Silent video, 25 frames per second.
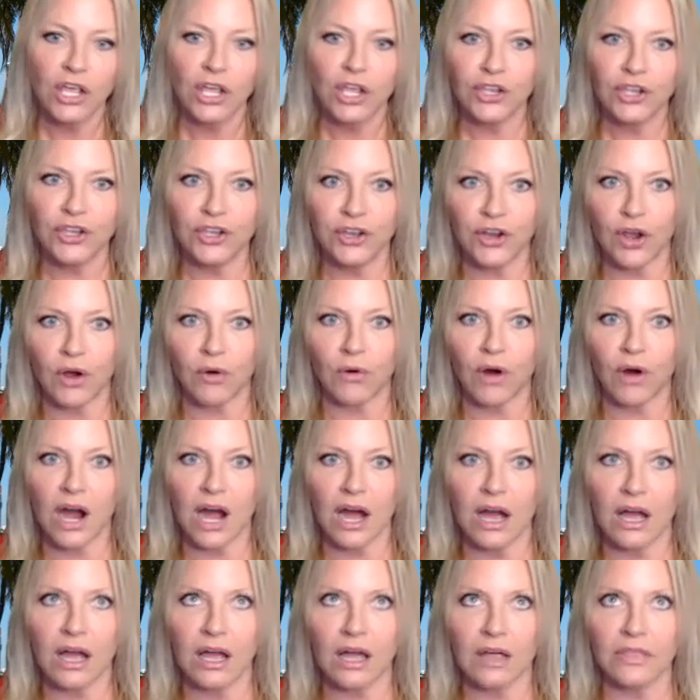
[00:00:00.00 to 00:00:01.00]
you know,
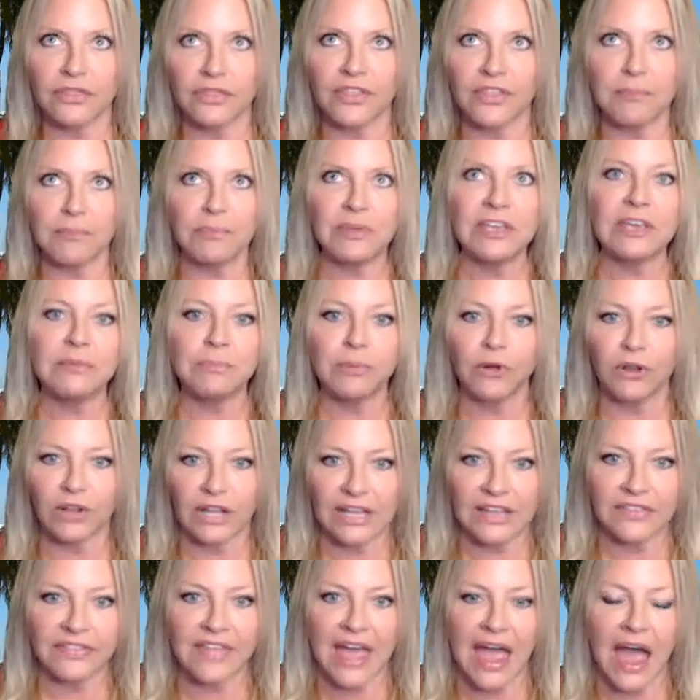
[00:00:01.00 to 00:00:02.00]
the people
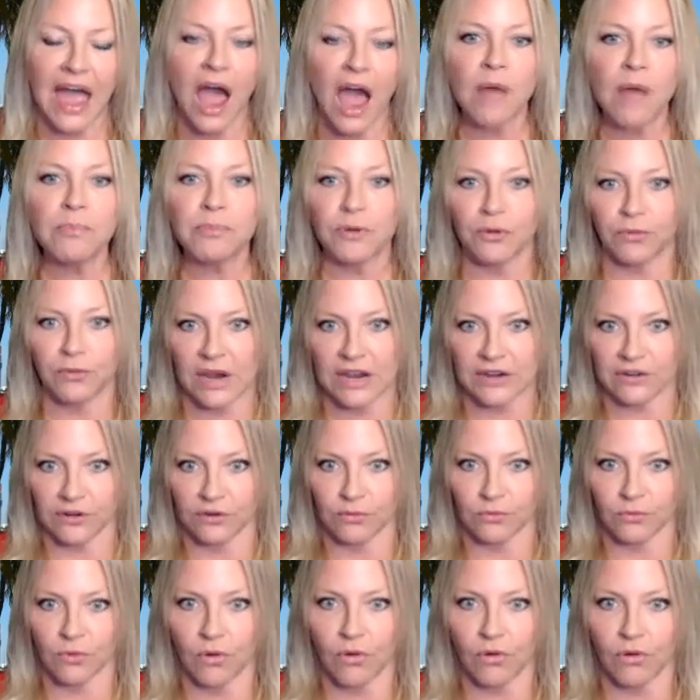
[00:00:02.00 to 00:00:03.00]
in that
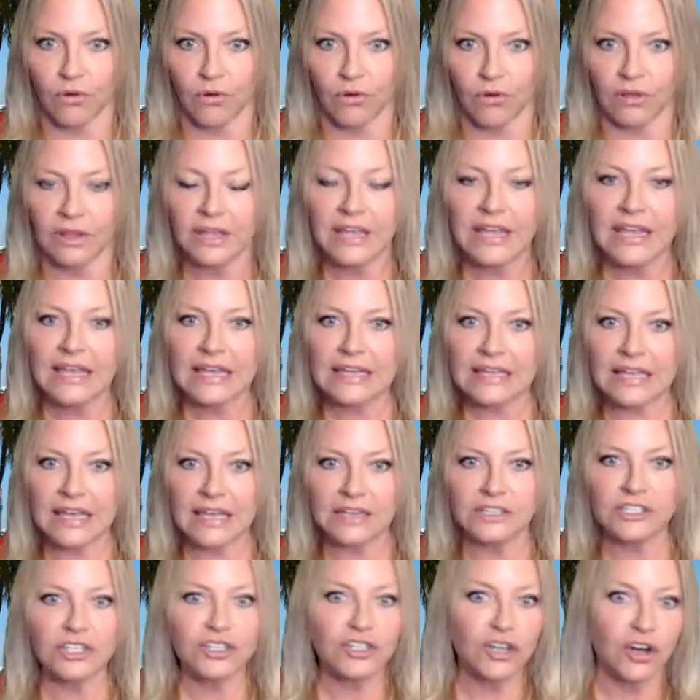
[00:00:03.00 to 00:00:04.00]
operator role
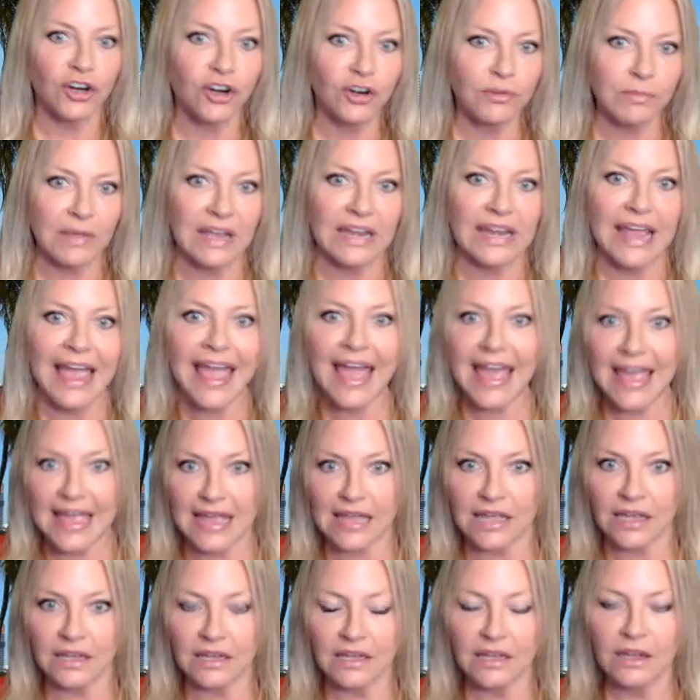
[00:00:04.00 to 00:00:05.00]
can determine,
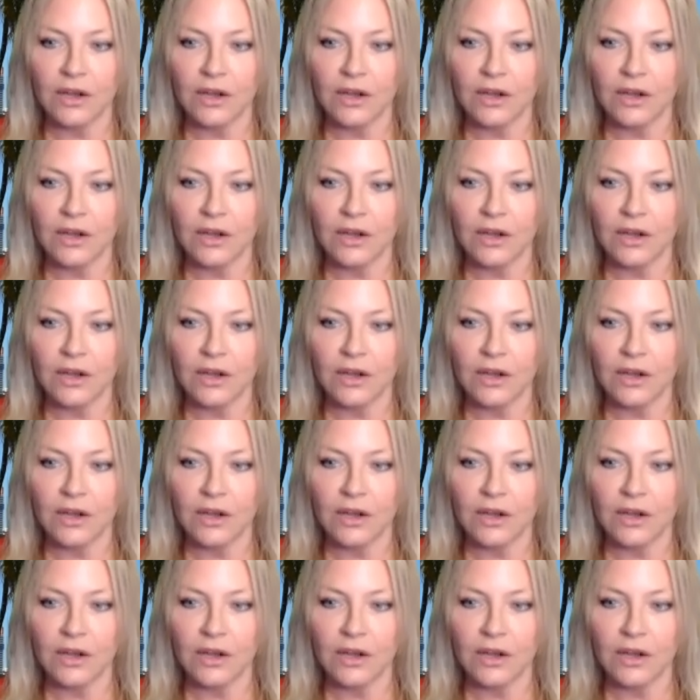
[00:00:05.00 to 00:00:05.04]
hey,